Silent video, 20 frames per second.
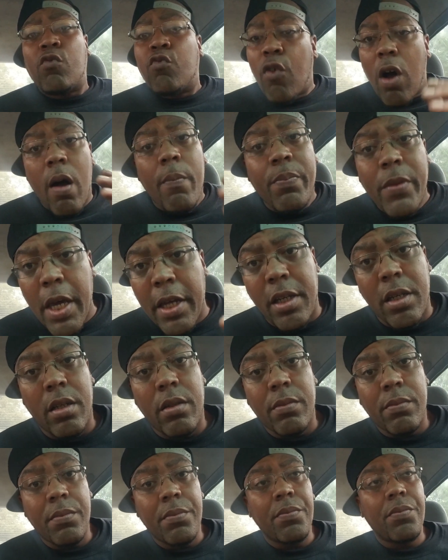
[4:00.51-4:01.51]
Rum Nitty.
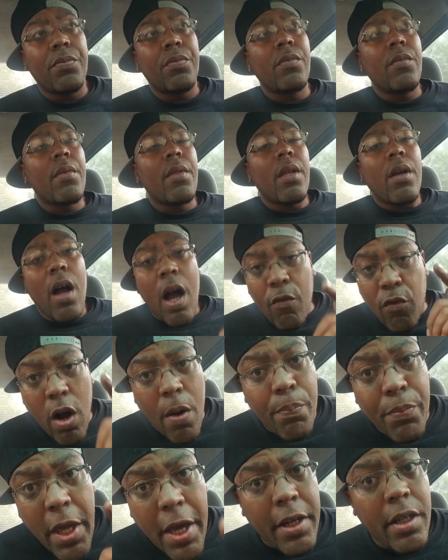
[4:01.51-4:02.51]

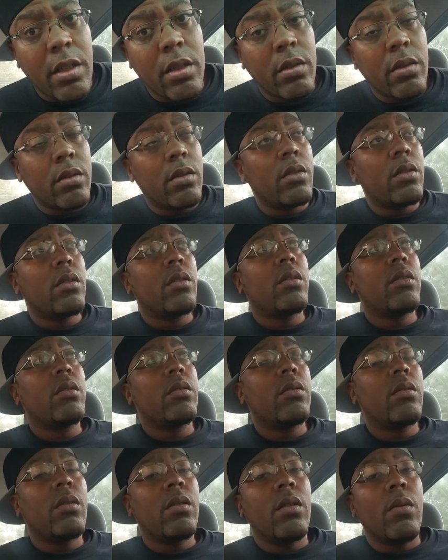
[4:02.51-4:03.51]
Rum Nitty.
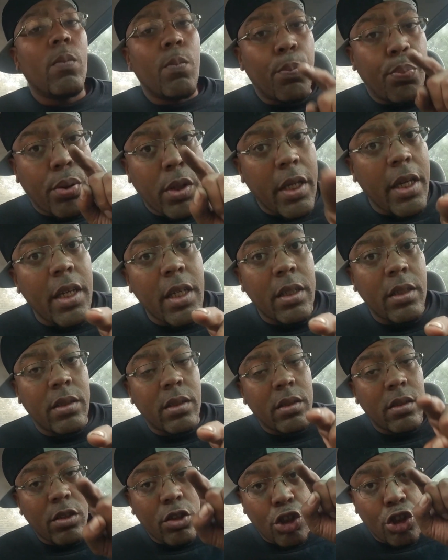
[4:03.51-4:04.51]

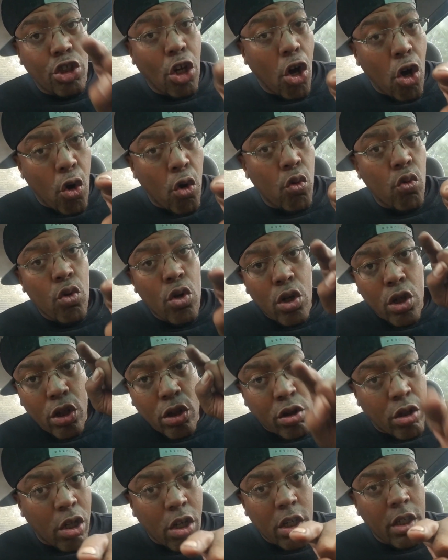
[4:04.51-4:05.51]
Please show
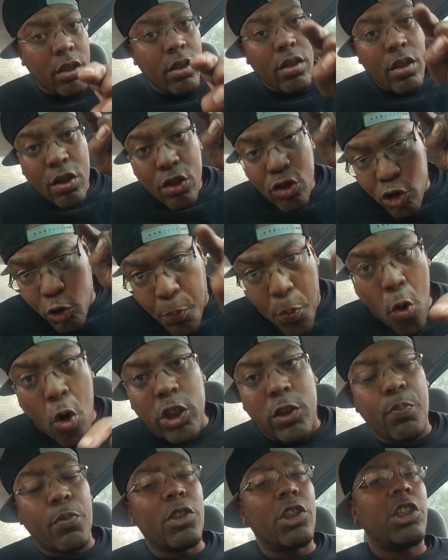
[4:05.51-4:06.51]
good
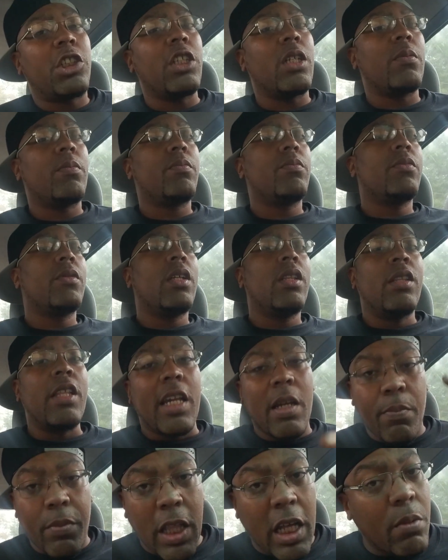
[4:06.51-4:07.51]
sportsmanship. Let
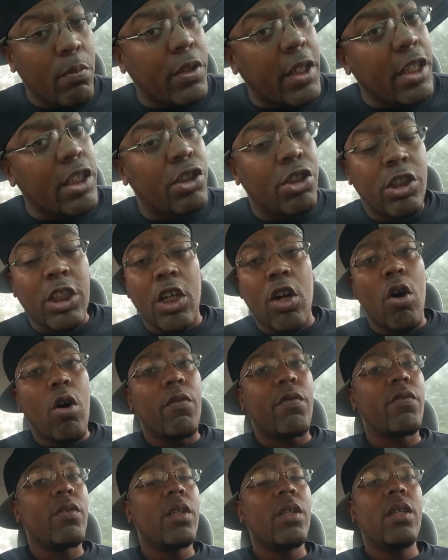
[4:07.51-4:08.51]
him let him get his shit
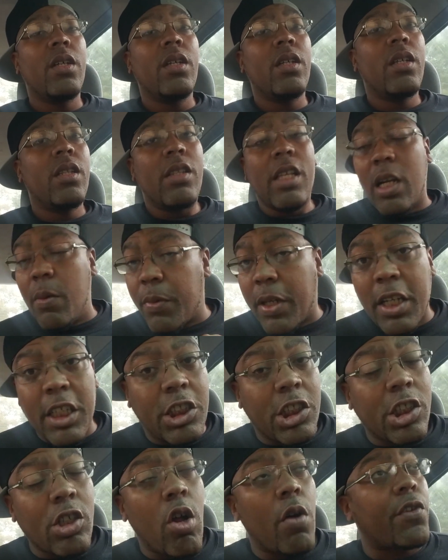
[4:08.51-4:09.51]
off. Let him get his
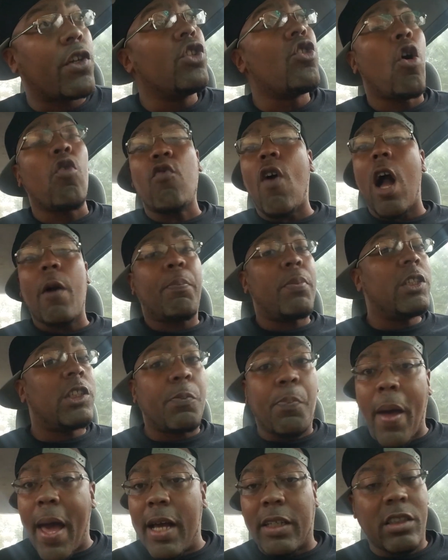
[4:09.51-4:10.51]
shit off. You know, Rock be
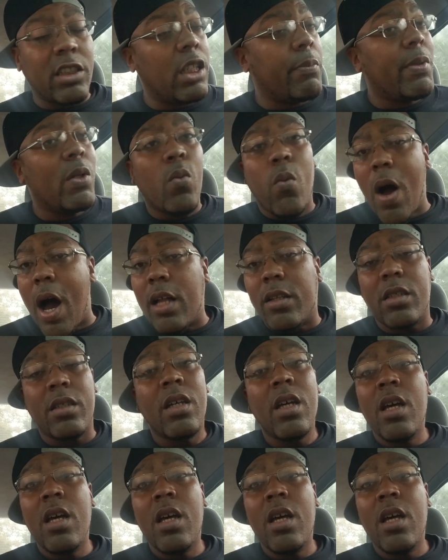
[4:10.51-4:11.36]
spazzing. He be wilding.